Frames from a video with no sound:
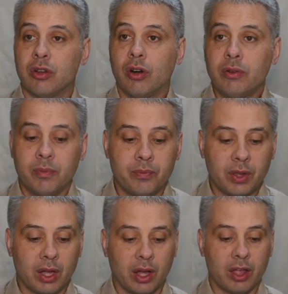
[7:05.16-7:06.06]
on
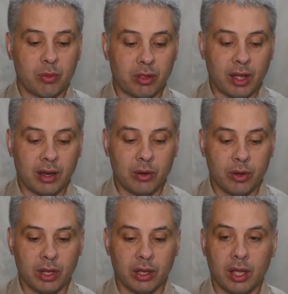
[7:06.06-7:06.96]
as we start
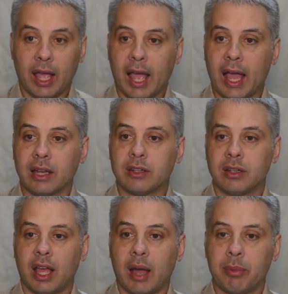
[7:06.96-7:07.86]
looking at
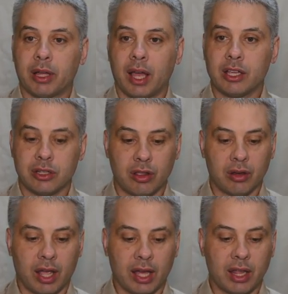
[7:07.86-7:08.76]
applications
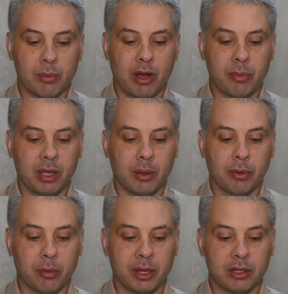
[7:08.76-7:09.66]
and how they might be
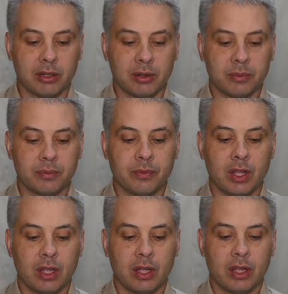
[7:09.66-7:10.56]
implemented.
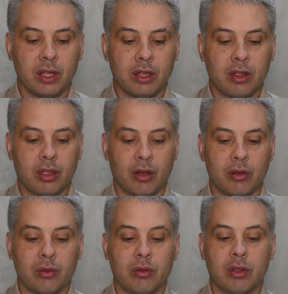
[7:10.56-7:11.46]
So
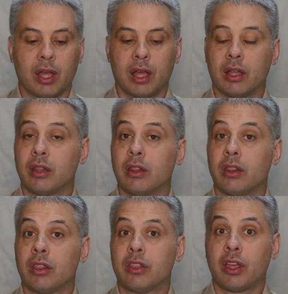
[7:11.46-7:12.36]

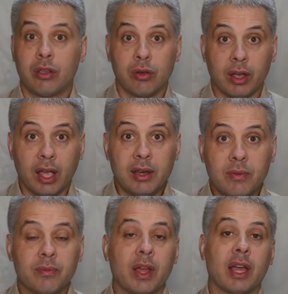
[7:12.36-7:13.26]
thank you again,
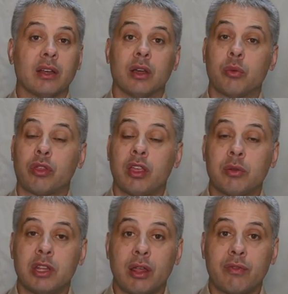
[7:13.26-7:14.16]
and we'll see you in
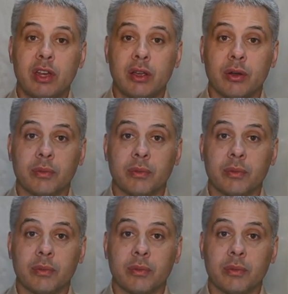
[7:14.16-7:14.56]
the next video.